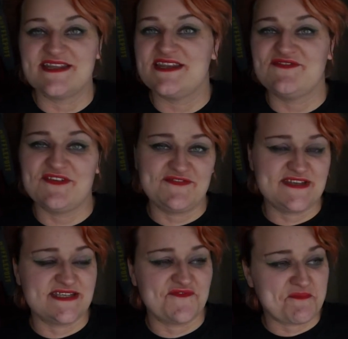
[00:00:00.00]
nearly
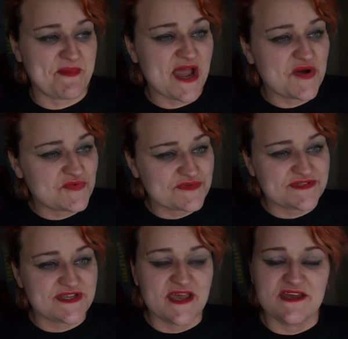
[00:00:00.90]

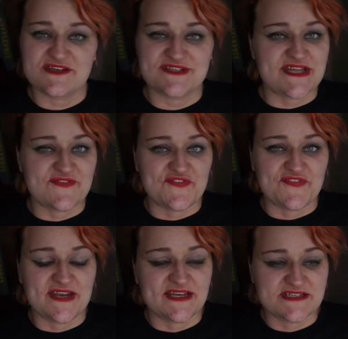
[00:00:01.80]
£57 just to have a
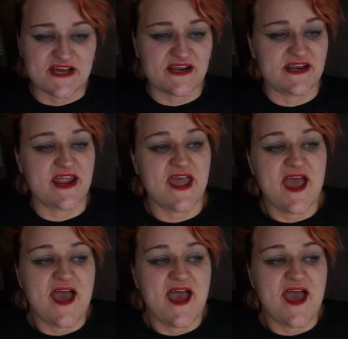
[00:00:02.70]
filling done,